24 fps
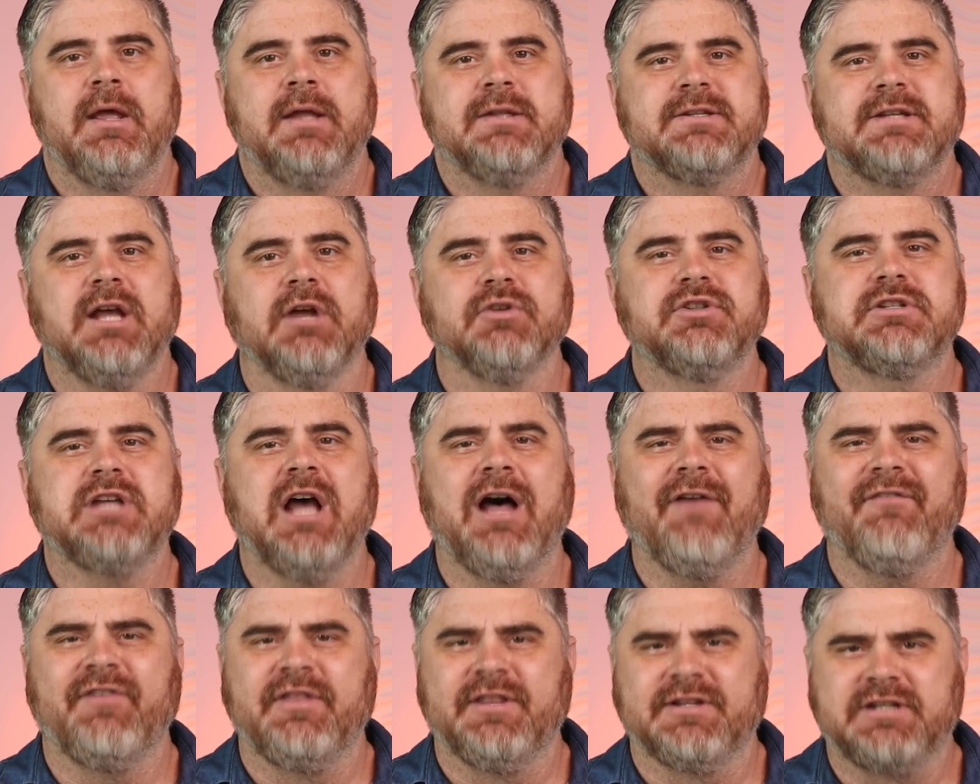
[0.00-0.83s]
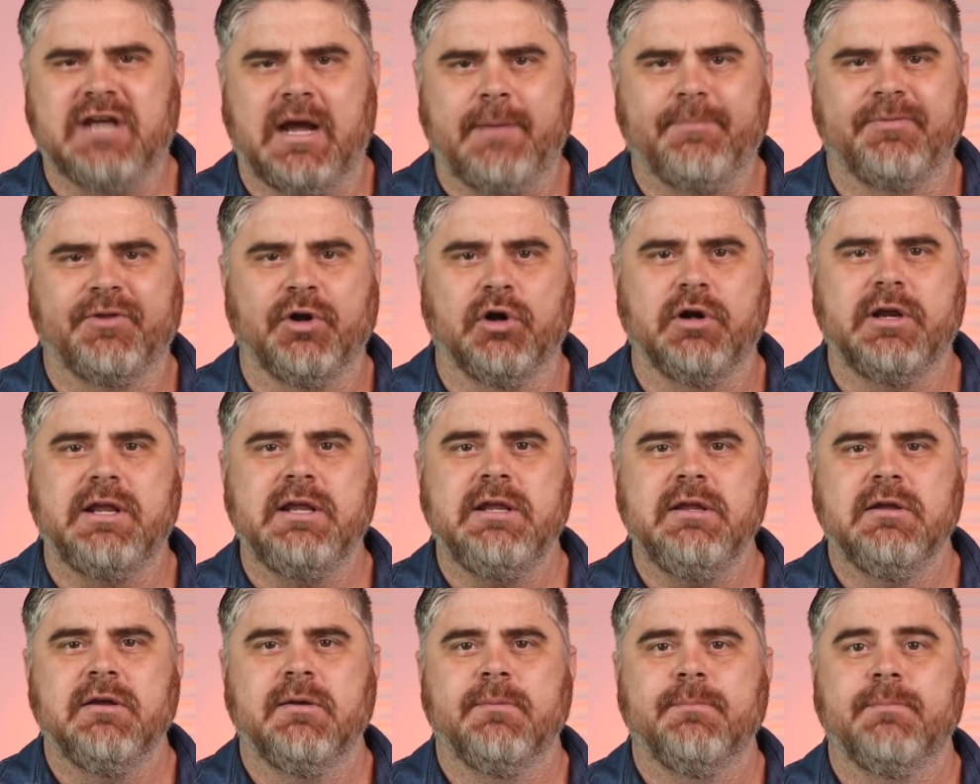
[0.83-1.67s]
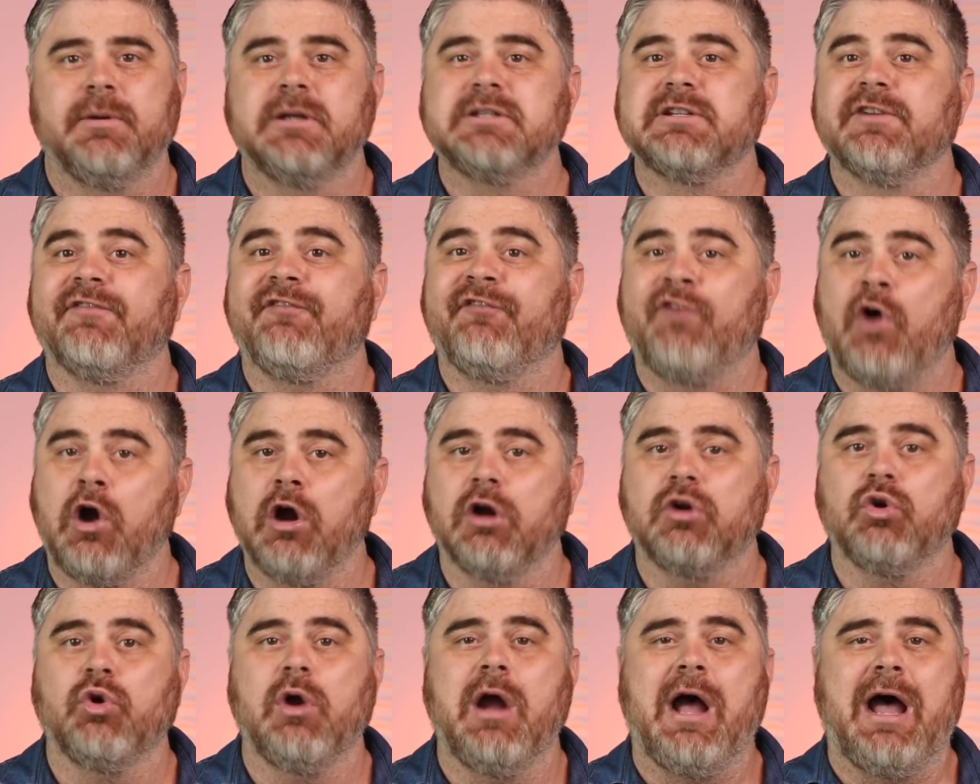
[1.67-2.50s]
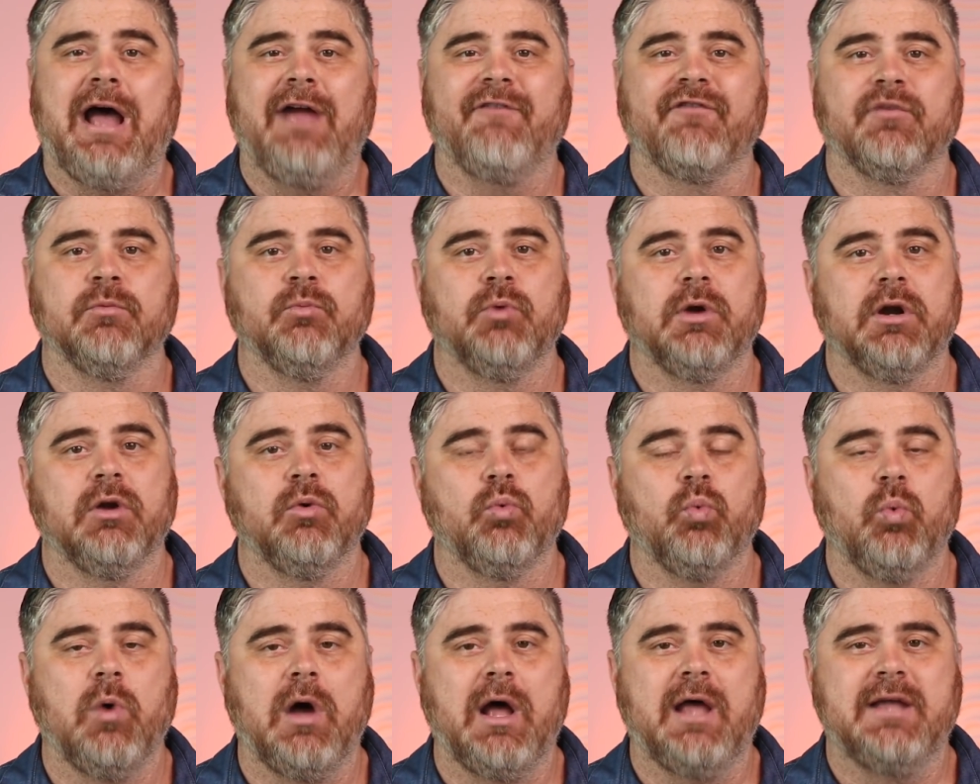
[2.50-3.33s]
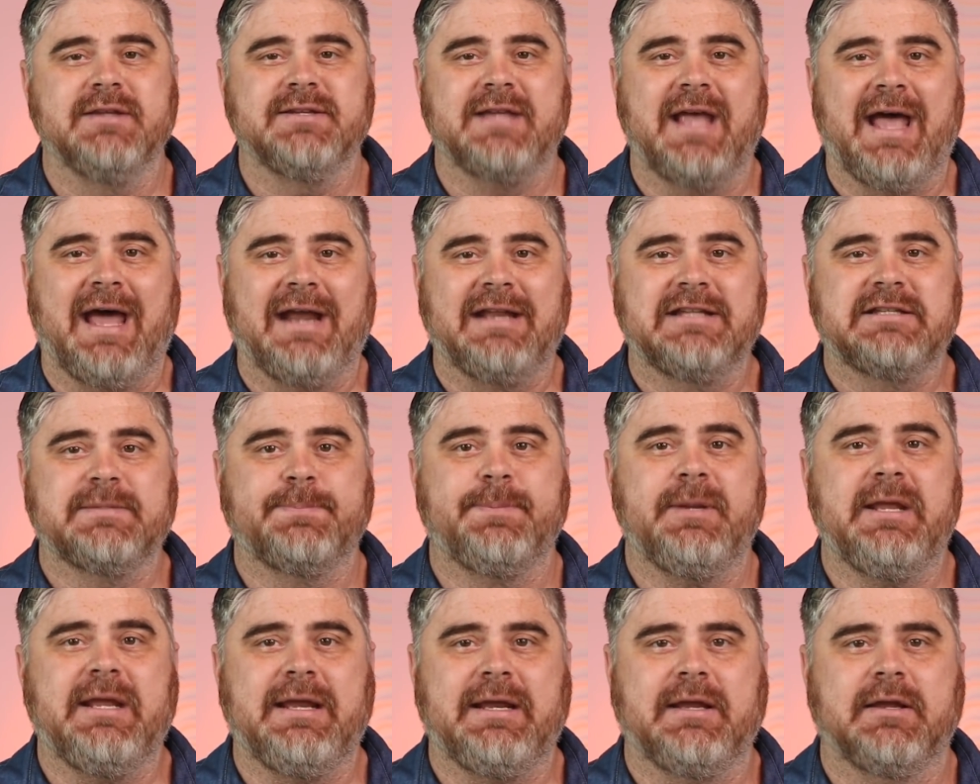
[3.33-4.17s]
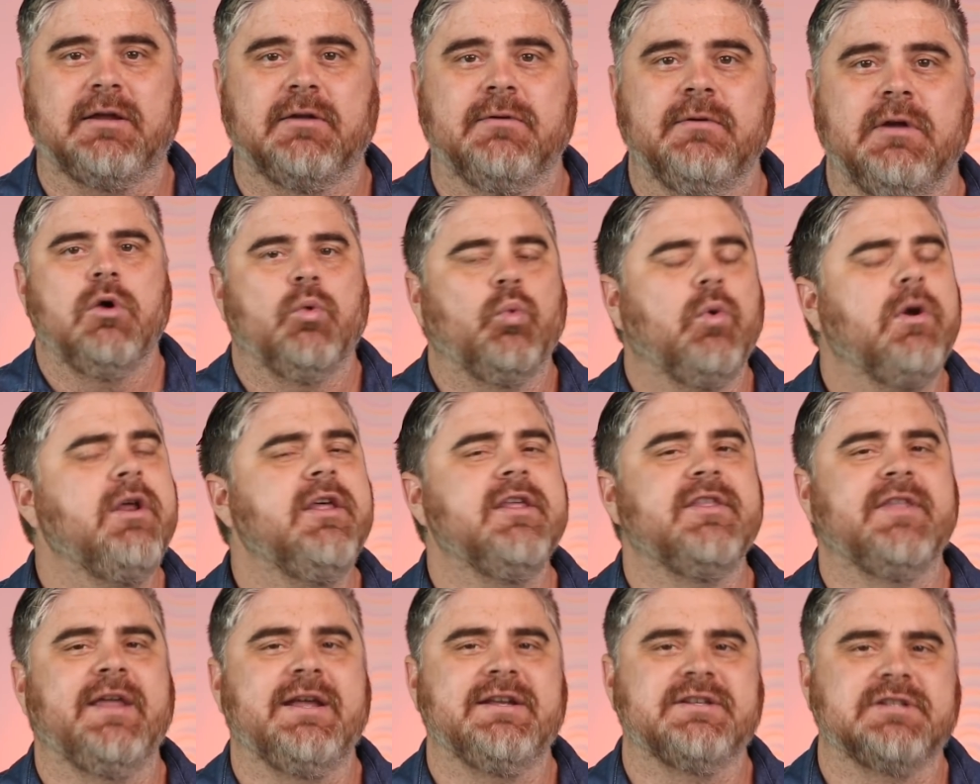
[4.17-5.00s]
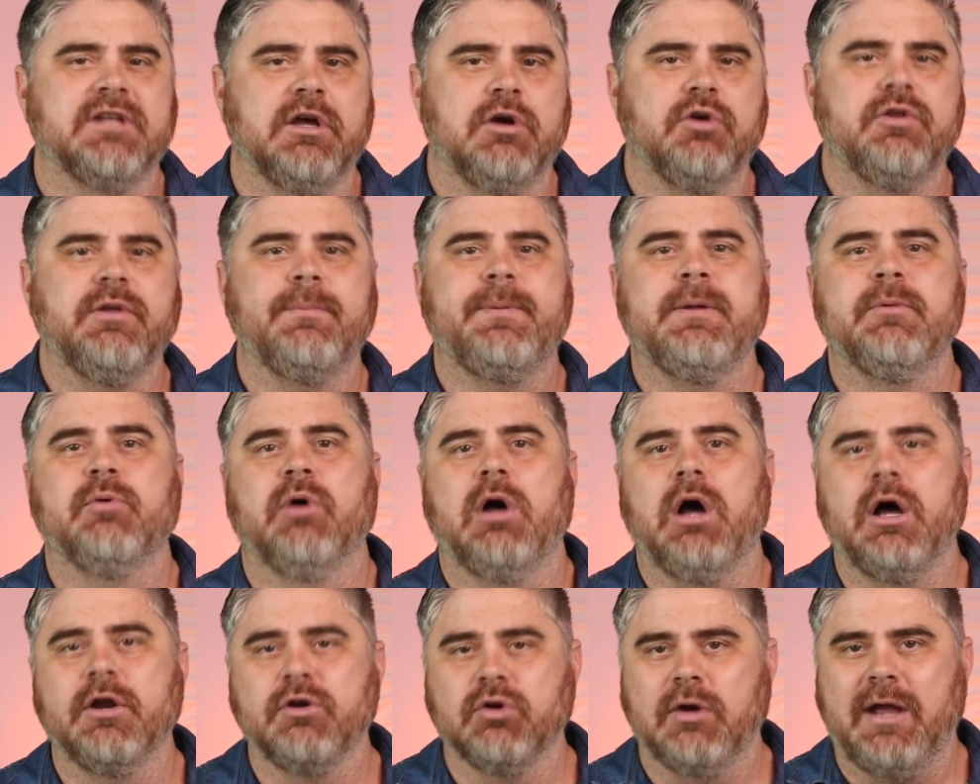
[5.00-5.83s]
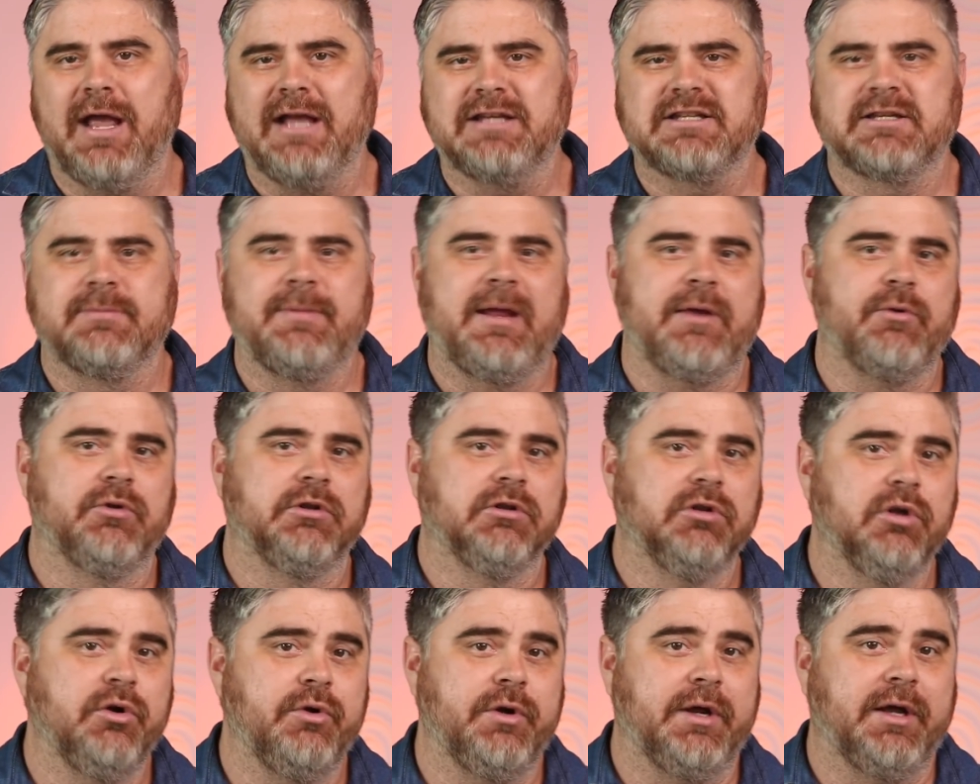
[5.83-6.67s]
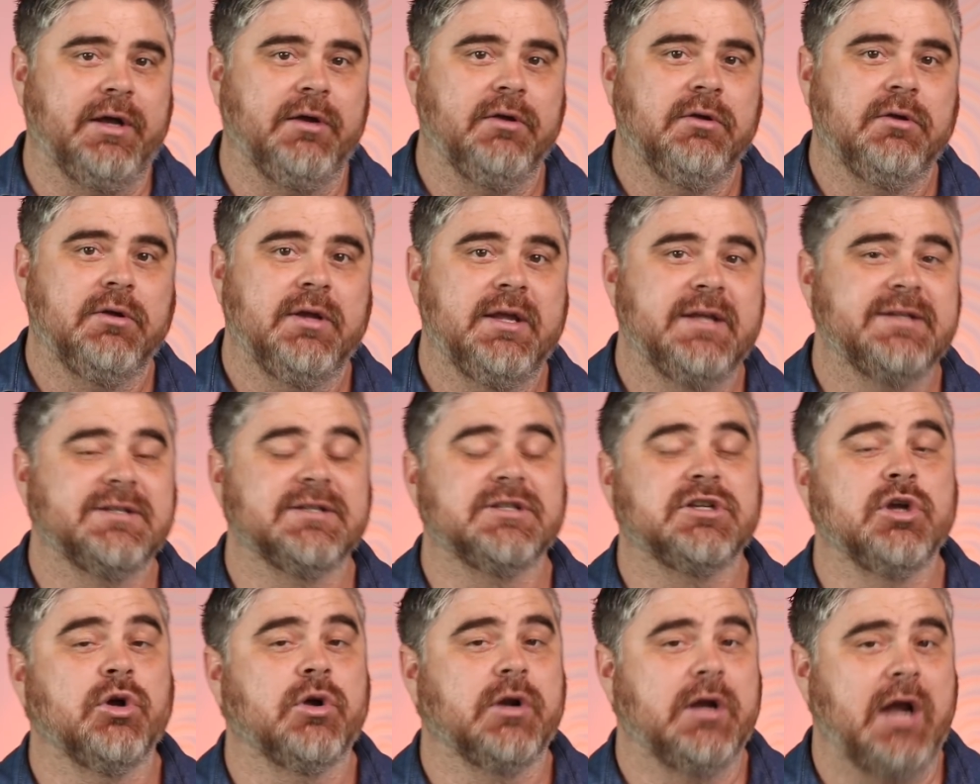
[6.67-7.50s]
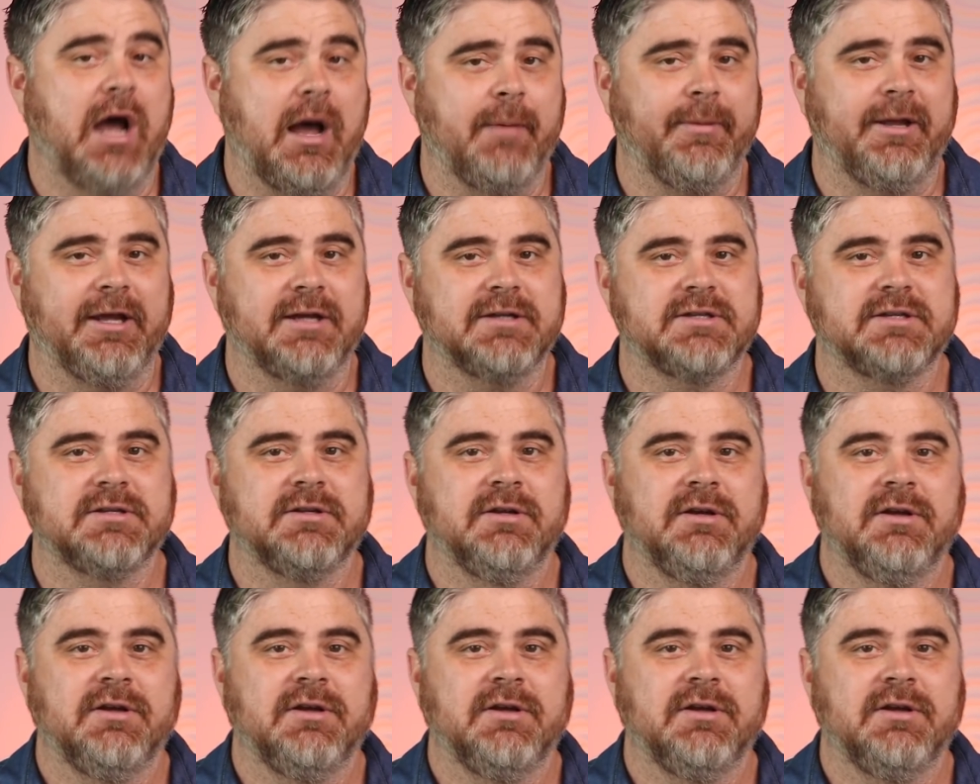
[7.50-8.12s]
It's held tough in the top 30, but it's a far cry from where it was at its peak. One of the things, though, that people underestimate with Luna is its tokenomics.